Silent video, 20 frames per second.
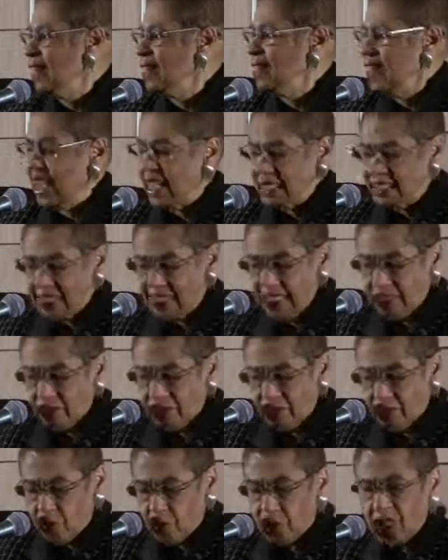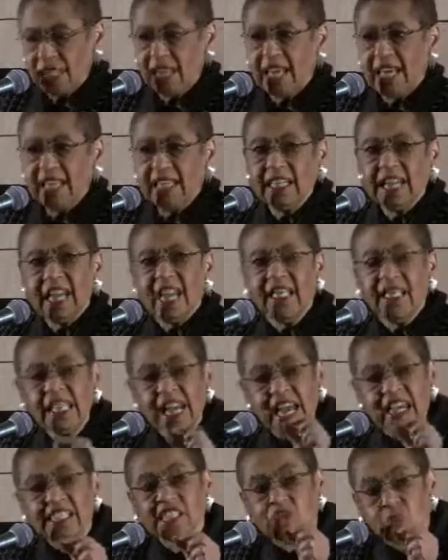in 1948,
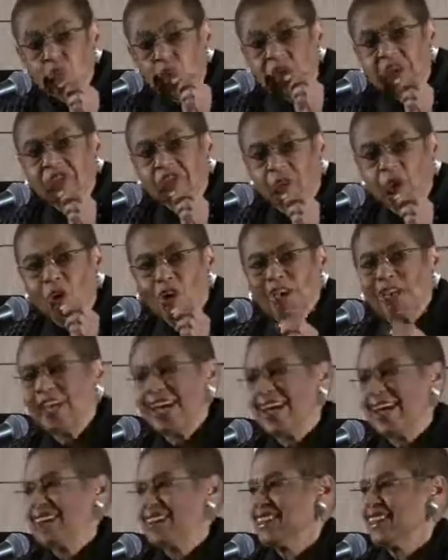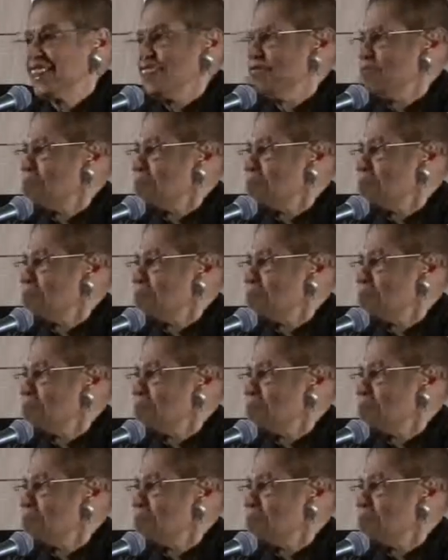lest we forget